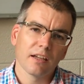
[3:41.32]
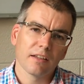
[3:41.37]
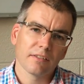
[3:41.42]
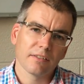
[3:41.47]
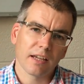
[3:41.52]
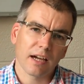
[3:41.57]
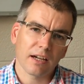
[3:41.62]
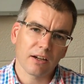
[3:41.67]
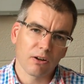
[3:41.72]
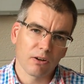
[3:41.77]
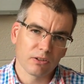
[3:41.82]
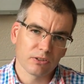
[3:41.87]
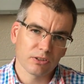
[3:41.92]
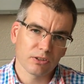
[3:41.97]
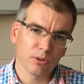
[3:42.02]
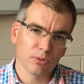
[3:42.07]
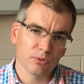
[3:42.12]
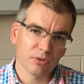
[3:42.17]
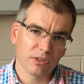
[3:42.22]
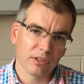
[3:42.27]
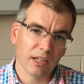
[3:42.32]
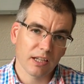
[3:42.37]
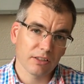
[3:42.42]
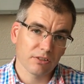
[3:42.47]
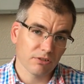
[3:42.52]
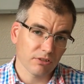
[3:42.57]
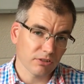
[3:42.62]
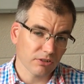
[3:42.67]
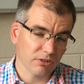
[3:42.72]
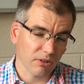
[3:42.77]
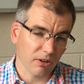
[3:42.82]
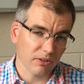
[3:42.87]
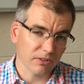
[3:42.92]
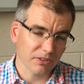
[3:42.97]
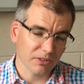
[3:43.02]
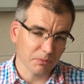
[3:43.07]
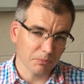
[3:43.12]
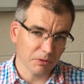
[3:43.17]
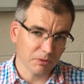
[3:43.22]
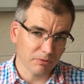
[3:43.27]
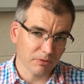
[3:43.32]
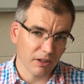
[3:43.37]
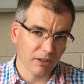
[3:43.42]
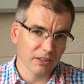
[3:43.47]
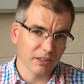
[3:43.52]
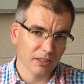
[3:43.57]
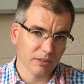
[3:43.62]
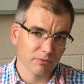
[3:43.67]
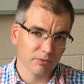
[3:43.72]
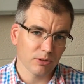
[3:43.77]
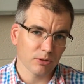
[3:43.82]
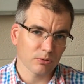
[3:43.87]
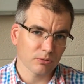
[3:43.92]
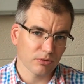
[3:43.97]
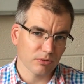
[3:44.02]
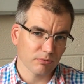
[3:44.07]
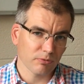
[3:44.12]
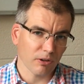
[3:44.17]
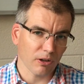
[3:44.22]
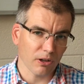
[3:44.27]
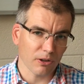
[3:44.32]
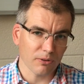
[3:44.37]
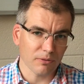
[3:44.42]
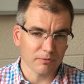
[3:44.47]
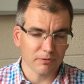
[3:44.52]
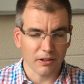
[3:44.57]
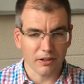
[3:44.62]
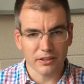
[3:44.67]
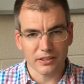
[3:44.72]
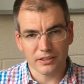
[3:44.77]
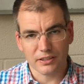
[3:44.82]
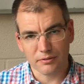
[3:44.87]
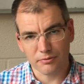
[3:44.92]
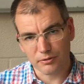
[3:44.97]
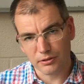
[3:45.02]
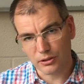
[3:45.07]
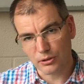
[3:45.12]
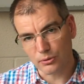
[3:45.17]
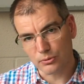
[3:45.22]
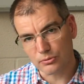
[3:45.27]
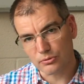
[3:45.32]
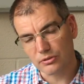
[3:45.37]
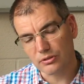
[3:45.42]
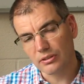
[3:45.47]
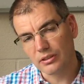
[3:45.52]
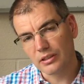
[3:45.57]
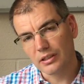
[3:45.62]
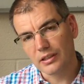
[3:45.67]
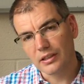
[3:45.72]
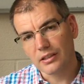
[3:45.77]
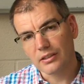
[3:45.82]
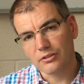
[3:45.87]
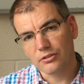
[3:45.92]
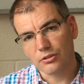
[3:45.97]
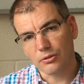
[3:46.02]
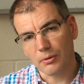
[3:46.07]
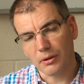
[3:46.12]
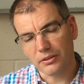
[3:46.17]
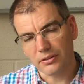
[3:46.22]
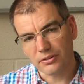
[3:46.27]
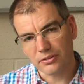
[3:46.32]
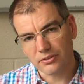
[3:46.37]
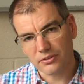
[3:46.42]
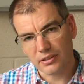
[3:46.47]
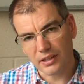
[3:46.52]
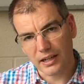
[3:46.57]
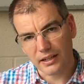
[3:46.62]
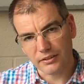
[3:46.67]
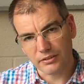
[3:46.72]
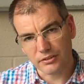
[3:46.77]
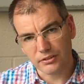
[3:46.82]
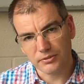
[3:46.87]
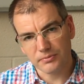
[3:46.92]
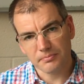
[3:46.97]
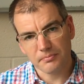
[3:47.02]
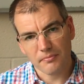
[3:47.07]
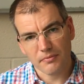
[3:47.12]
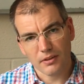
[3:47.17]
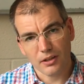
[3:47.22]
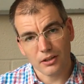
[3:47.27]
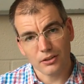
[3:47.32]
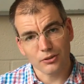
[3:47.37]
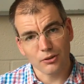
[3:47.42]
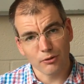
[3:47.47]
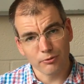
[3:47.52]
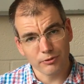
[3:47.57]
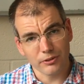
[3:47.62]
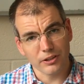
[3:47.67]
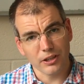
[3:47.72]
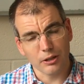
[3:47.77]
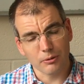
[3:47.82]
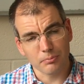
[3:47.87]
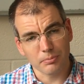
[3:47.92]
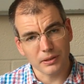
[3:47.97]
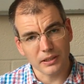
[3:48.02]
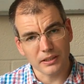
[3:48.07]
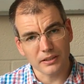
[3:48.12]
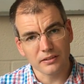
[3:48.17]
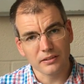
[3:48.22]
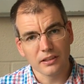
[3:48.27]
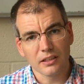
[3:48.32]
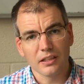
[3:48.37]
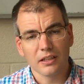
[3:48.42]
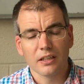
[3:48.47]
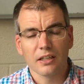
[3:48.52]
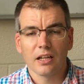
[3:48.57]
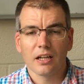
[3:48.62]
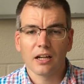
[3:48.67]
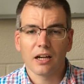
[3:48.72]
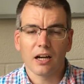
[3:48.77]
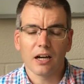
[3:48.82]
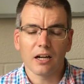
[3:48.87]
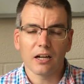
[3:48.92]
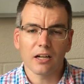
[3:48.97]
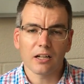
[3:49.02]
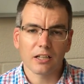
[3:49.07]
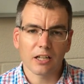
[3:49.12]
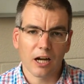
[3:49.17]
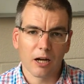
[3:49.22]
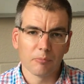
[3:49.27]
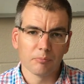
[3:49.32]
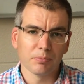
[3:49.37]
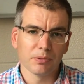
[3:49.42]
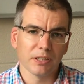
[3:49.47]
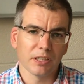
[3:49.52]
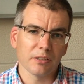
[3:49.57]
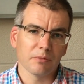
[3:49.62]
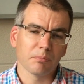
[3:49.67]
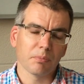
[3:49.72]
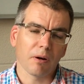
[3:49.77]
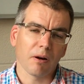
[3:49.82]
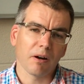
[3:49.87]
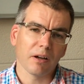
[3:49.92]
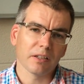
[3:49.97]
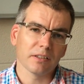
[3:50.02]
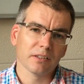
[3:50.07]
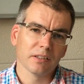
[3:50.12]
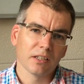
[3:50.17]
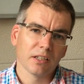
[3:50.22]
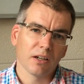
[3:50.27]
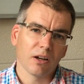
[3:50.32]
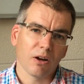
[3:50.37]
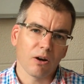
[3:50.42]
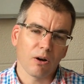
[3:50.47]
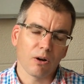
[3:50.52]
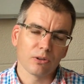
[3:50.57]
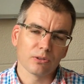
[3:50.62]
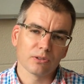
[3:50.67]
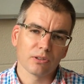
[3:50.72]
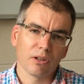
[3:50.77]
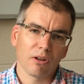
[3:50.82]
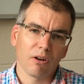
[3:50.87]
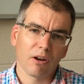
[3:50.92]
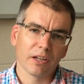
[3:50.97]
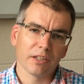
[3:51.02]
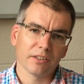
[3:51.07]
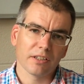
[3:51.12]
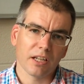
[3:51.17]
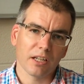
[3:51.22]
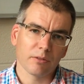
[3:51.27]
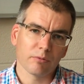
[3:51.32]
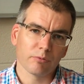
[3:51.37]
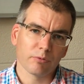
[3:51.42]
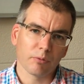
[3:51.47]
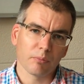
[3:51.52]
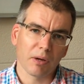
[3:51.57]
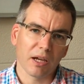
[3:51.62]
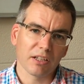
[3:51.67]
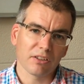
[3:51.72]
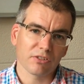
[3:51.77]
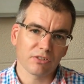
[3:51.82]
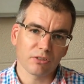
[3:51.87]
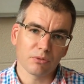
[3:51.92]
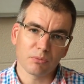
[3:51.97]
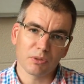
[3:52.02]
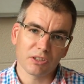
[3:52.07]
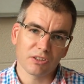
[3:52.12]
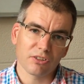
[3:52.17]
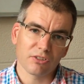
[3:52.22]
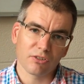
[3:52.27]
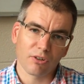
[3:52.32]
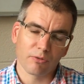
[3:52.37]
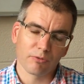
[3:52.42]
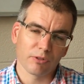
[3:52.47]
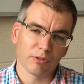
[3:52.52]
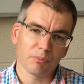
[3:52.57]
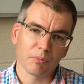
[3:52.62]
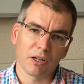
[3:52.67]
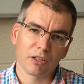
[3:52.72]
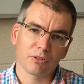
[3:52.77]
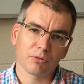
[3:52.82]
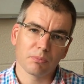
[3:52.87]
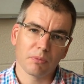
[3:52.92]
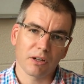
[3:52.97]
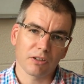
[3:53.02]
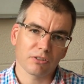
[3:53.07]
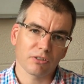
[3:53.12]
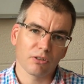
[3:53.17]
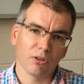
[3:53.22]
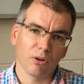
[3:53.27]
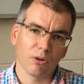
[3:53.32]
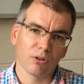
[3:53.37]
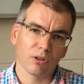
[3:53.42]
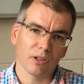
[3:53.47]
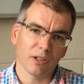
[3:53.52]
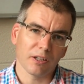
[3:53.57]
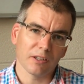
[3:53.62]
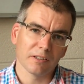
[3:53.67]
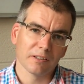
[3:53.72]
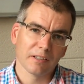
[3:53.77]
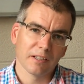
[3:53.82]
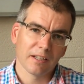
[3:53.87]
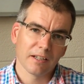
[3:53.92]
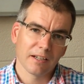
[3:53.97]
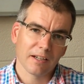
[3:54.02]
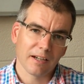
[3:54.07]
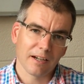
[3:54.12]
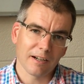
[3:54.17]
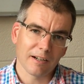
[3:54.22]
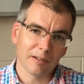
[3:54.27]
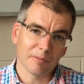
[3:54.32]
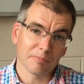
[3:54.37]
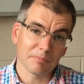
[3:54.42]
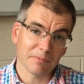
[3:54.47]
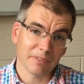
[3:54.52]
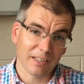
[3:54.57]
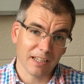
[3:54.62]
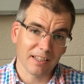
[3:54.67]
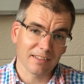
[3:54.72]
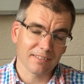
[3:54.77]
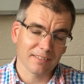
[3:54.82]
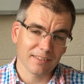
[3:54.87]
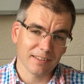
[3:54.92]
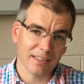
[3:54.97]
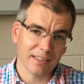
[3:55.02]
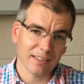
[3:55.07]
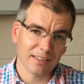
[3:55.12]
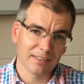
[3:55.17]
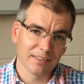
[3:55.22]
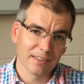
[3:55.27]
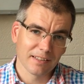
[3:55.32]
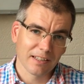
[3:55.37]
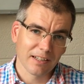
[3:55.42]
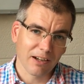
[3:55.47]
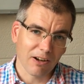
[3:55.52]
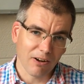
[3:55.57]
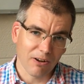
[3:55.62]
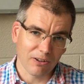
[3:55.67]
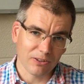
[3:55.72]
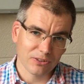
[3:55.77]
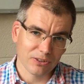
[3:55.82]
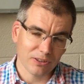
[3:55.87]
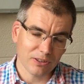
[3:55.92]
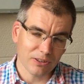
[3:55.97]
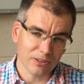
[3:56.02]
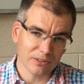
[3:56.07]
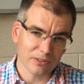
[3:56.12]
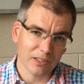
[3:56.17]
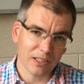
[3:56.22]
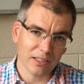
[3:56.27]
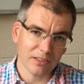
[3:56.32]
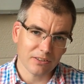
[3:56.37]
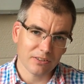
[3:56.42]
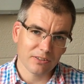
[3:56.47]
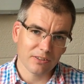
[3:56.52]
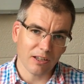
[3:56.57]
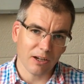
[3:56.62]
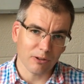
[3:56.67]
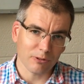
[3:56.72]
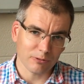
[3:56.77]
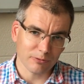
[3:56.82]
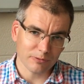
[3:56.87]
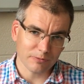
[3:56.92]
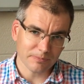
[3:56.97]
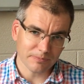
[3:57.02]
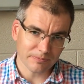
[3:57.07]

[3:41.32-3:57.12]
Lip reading: that articles in Nature and Science can be very difficult to follow and very difficult to understand. And often they'll be accompanied by online information, which is often much, much longer than the article itself.